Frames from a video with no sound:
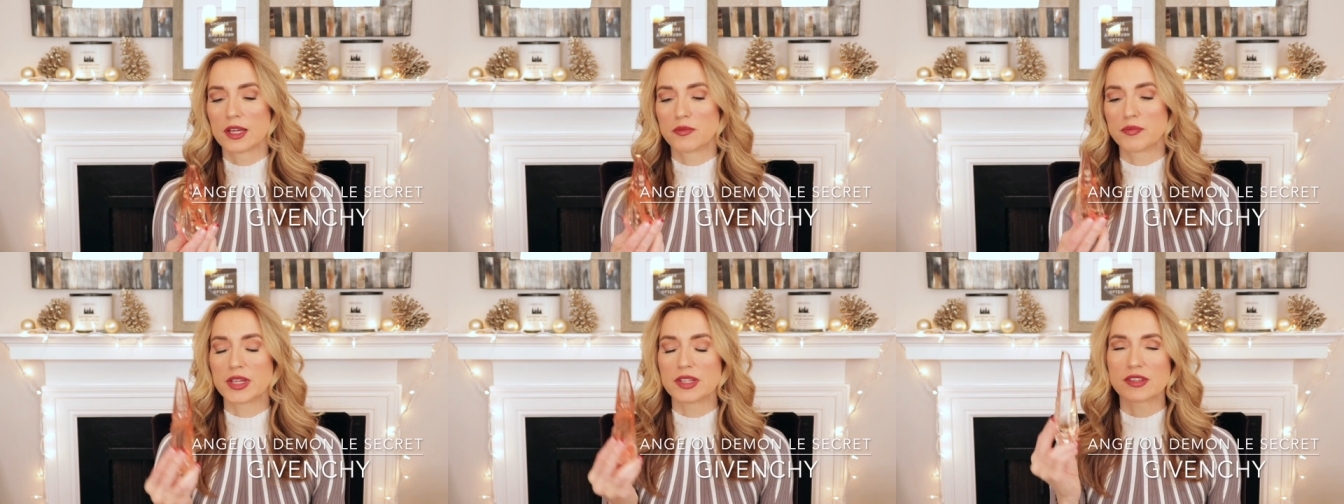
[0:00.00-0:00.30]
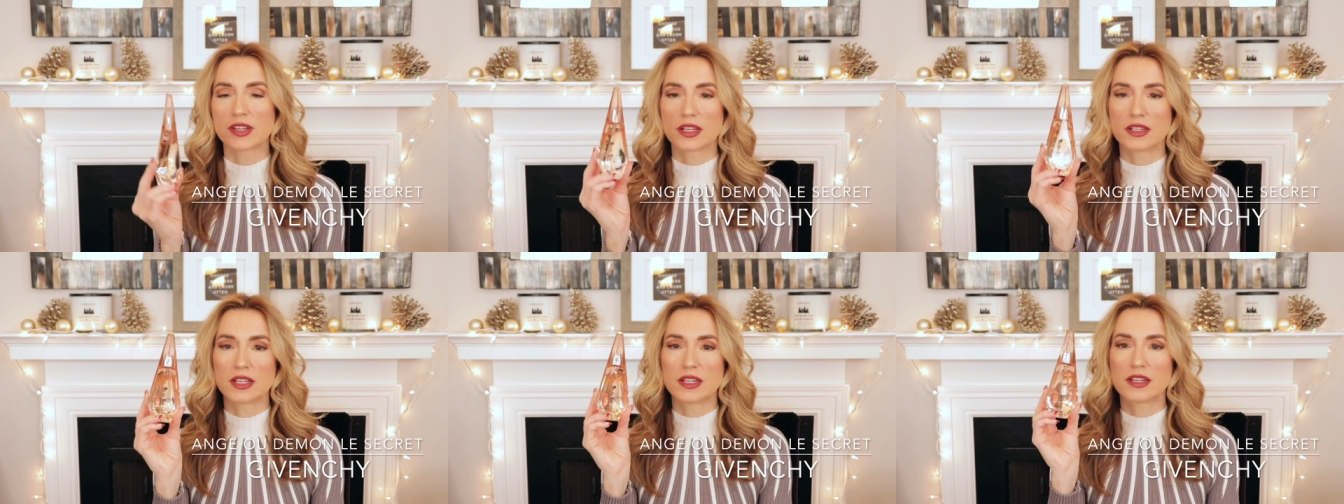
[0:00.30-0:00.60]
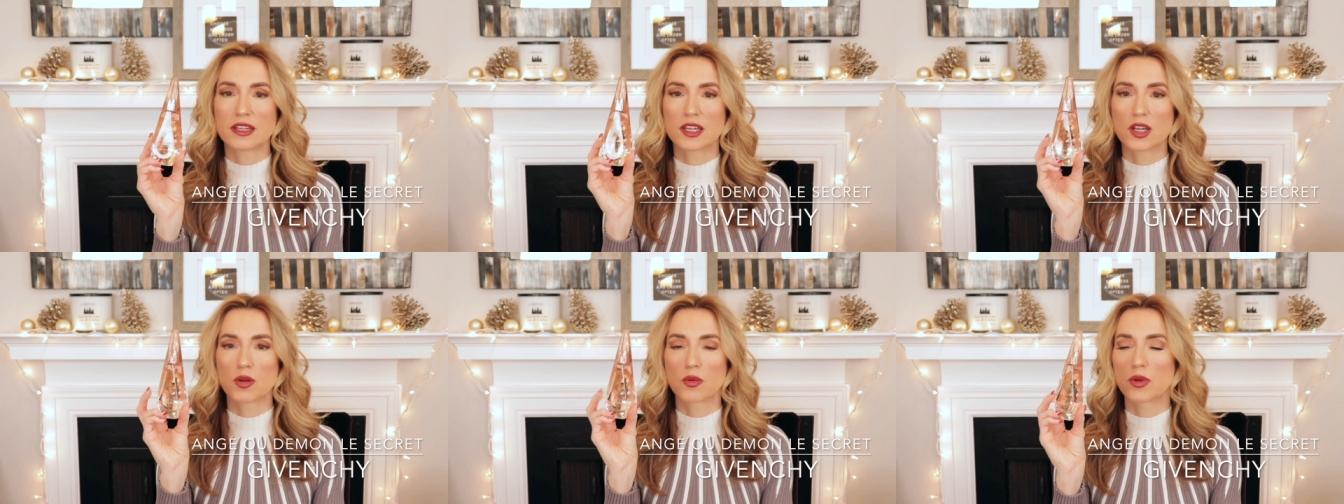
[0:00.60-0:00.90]
means I need
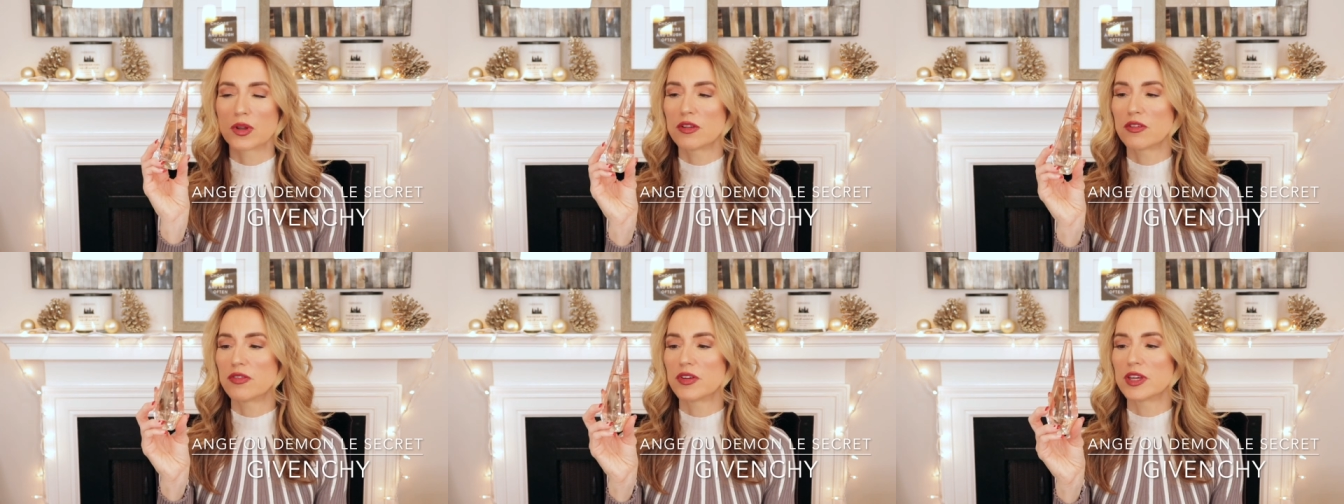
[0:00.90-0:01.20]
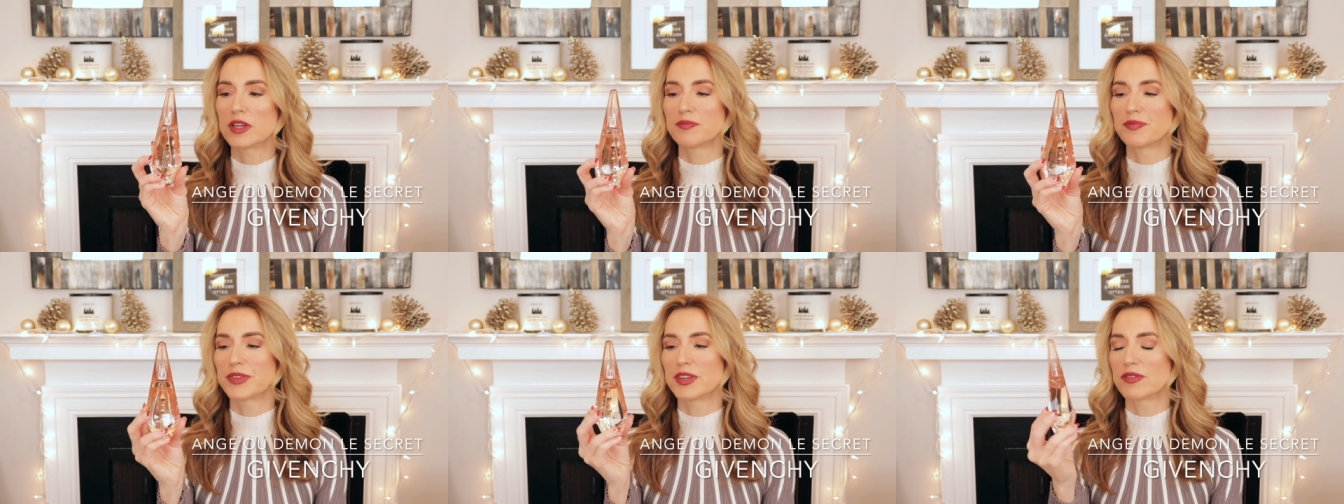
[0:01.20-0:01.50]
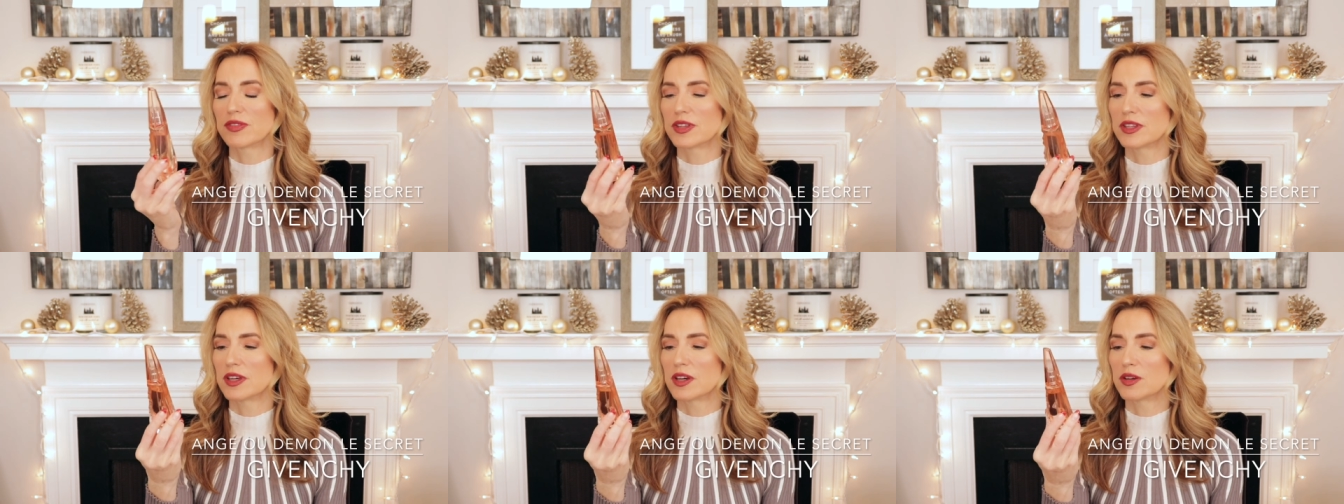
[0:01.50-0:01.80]
to get rid of it,
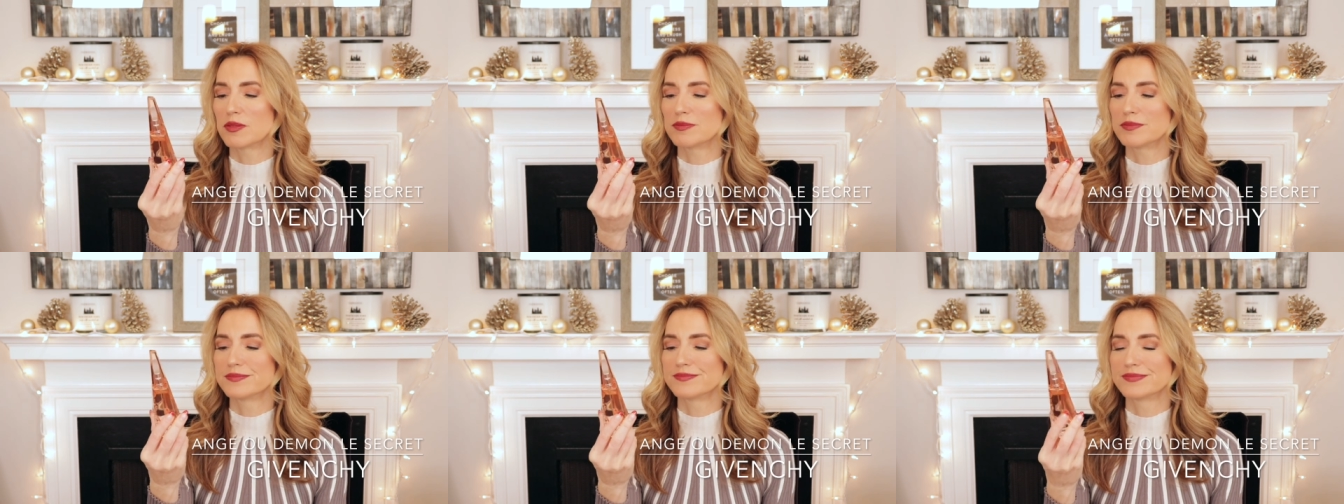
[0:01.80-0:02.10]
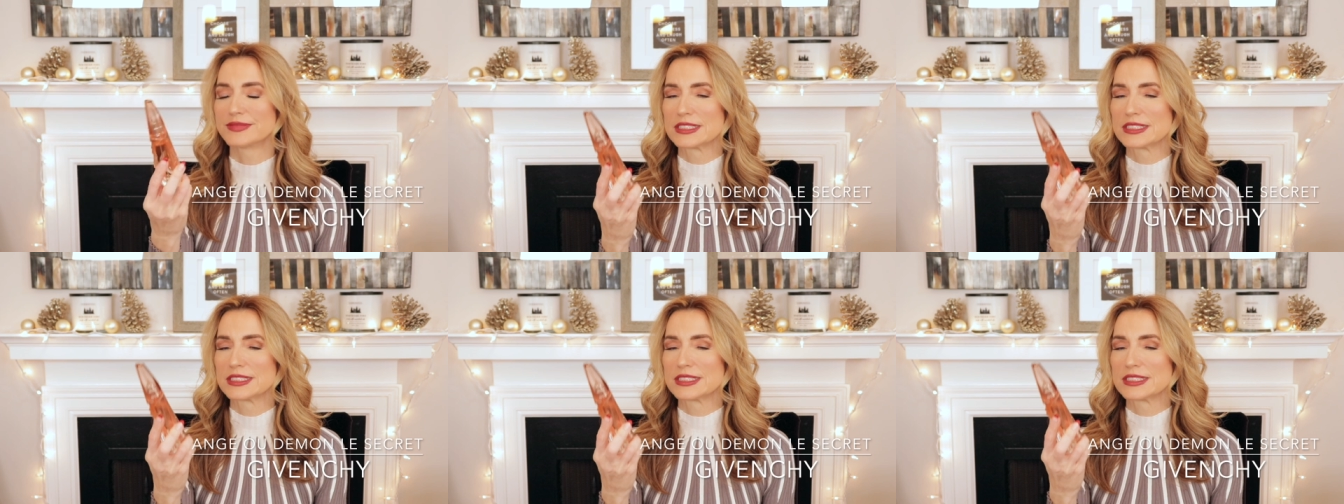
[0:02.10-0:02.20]
even though,